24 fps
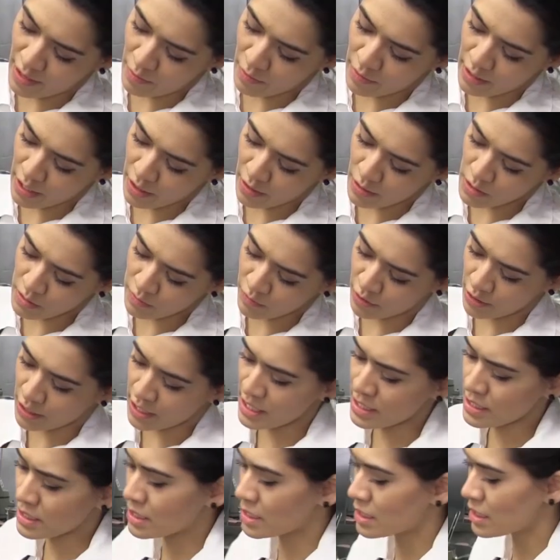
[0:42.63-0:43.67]
that we use for
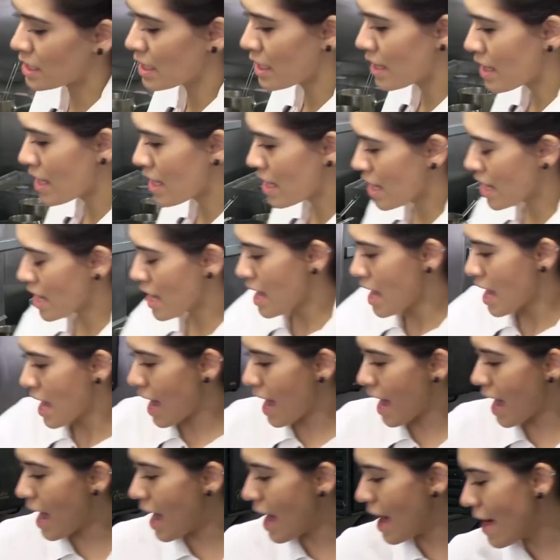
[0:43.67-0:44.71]
this.
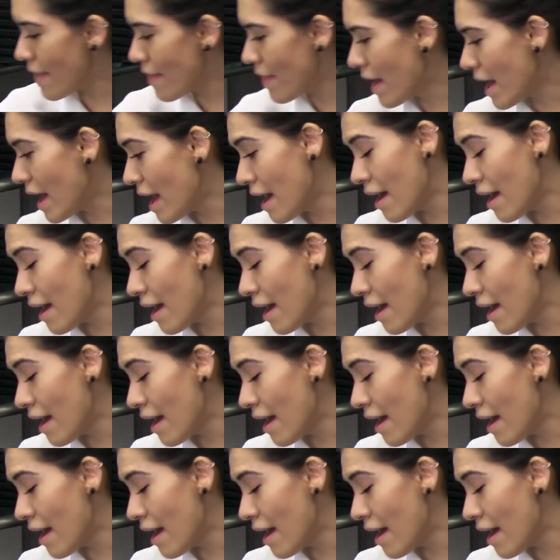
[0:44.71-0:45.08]
And